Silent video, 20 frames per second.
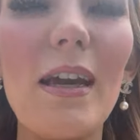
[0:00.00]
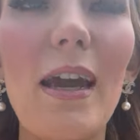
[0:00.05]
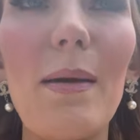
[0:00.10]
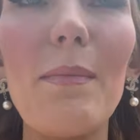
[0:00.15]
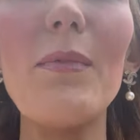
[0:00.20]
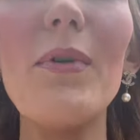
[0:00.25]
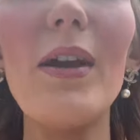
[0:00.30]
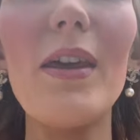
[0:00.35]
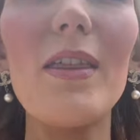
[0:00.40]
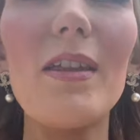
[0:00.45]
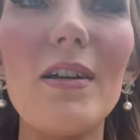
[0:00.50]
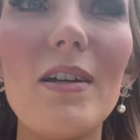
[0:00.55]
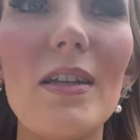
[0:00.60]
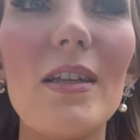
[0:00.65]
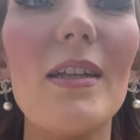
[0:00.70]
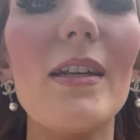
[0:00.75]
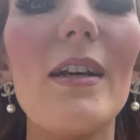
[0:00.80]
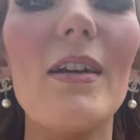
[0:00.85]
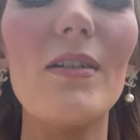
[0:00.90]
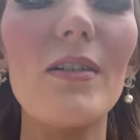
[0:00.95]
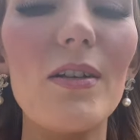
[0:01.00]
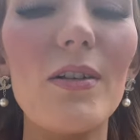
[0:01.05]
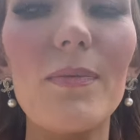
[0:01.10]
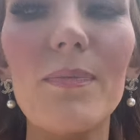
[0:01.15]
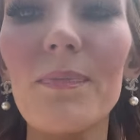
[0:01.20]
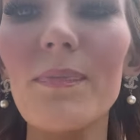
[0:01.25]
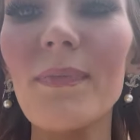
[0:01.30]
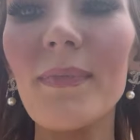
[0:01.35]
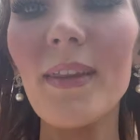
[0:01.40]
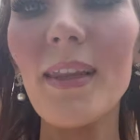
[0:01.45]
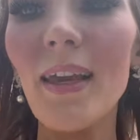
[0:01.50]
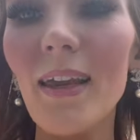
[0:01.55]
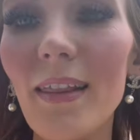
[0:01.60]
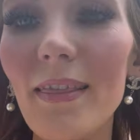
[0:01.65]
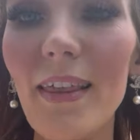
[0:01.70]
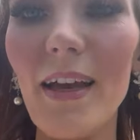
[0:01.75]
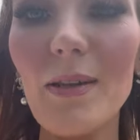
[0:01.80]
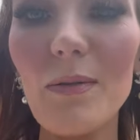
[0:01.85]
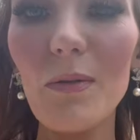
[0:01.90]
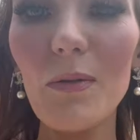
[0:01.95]
I am quite thirsty now, so
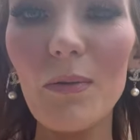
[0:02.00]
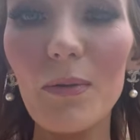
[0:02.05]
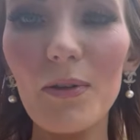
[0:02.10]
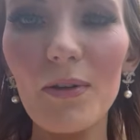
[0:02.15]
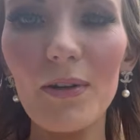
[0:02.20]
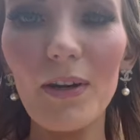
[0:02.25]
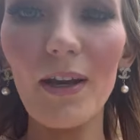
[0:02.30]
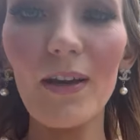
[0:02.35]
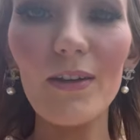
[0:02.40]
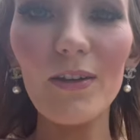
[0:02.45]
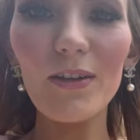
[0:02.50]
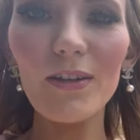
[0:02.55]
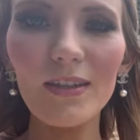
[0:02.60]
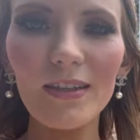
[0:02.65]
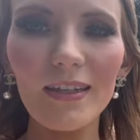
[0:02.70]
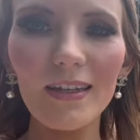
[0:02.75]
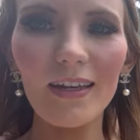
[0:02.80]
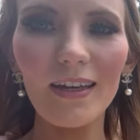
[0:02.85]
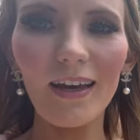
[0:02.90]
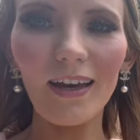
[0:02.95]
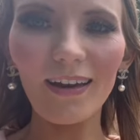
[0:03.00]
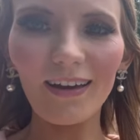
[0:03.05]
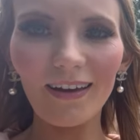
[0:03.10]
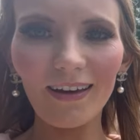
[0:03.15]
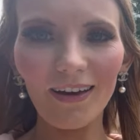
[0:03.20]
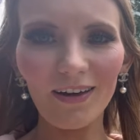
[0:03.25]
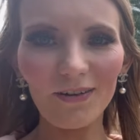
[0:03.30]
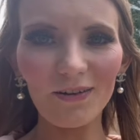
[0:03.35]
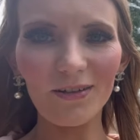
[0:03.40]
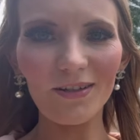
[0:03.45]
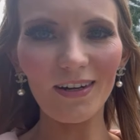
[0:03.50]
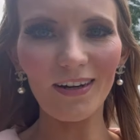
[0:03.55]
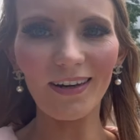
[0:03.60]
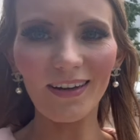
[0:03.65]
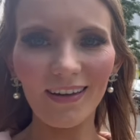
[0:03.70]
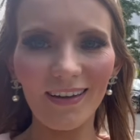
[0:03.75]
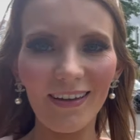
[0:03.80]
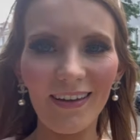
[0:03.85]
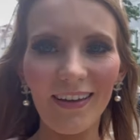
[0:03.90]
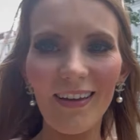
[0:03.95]
that's what we'll do now. You can see how
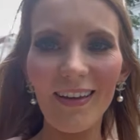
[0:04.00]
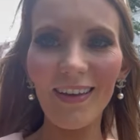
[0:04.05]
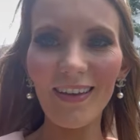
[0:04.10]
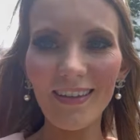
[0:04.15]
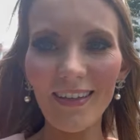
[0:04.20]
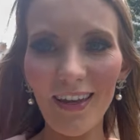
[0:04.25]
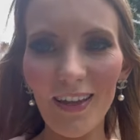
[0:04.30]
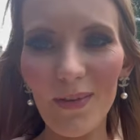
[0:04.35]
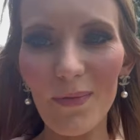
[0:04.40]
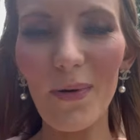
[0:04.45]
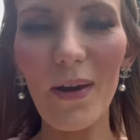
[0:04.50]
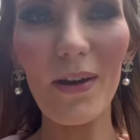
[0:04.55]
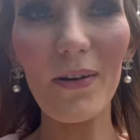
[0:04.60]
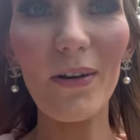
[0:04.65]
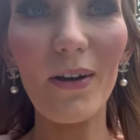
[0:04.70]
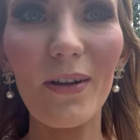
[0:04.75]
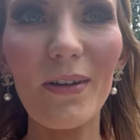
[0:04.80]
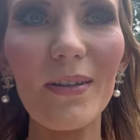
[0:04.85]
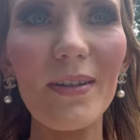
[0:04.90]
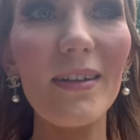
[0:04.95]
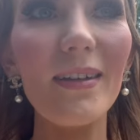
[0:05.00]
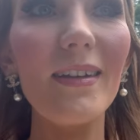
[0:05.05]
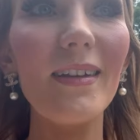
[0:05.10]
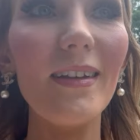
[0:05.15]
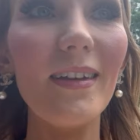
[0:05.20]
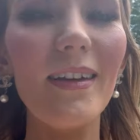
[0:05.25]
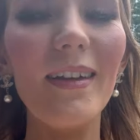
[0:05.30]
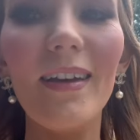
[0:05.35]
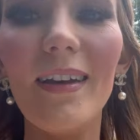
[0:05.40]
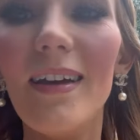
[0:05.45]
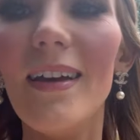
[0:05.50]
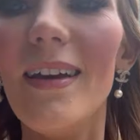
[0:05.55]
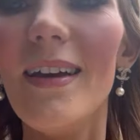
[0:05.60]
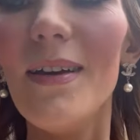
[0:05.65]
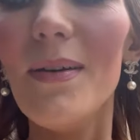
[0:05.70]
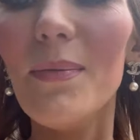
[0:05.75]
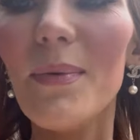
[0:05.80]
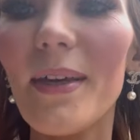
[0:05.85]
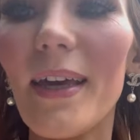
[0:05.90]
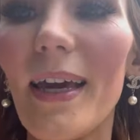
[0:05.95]
stunning is that in the background.
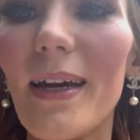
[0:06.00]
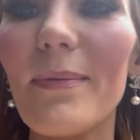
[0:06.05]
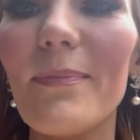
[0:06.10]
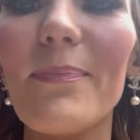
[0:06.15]
But yeah.